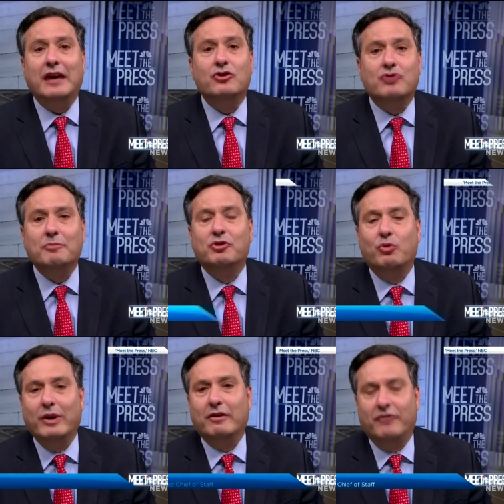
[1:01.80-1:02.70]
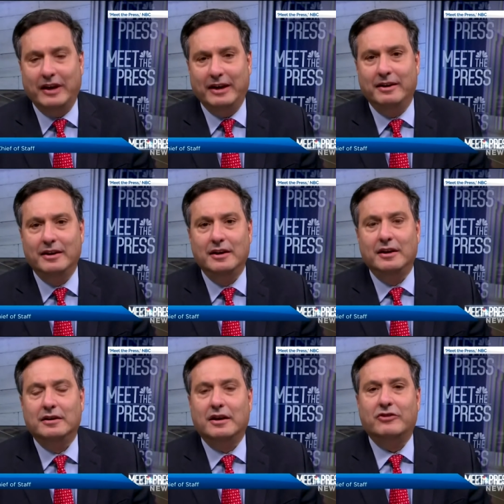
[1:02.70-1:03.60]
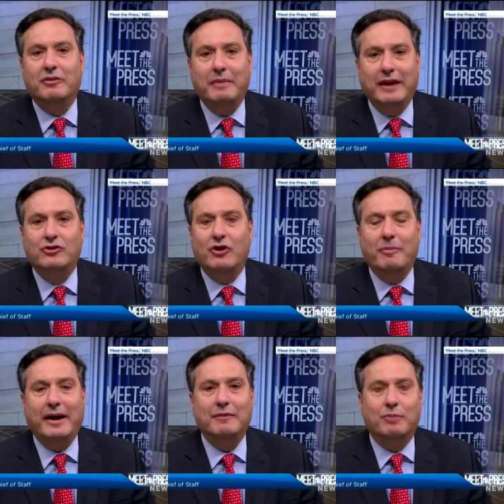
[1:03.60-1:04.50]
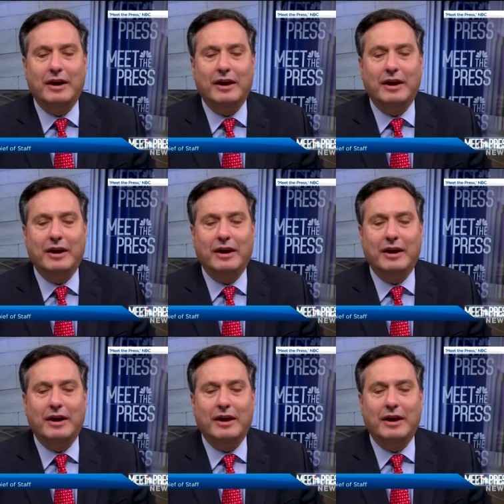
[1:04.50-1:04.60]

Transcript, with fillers: Donald Trump's Twitter feed doesn't make Joe Biden